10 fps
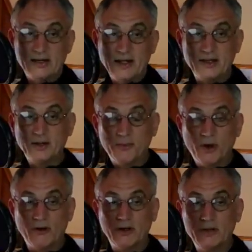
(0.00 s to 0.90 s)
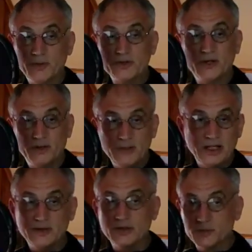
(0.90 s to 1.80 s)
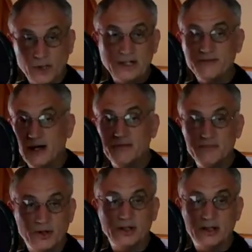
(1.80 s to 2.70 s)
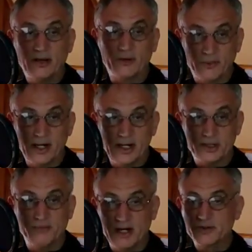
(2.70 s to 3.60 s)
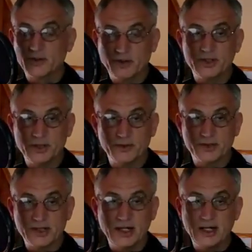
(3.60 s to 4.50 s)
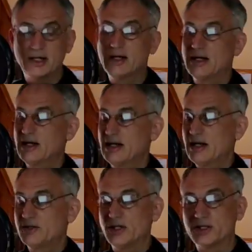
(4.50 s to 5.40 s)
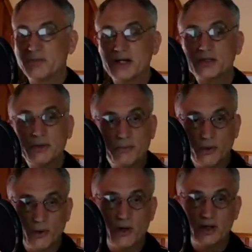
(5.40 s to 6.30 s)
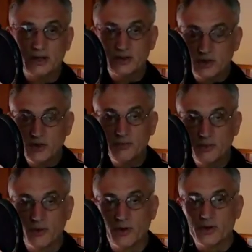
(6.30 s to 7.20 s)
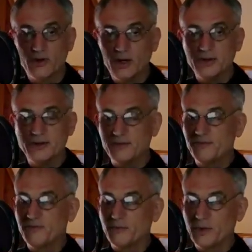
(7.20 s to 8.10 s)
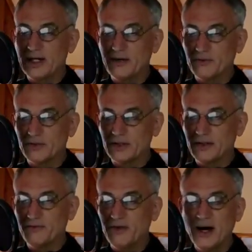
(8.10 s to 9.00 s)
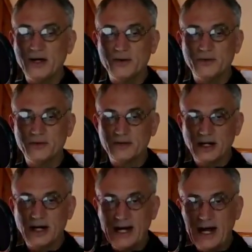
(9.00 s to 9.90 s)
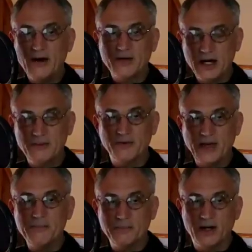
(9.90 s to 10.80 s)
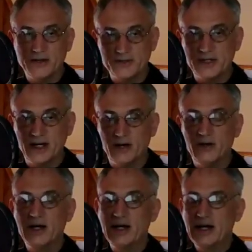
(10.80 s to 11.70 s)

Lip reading: that the borrowing was going to be in the $25 million range based on what she was seeing. She expects to report to the board on what the final outcome of that bond sale,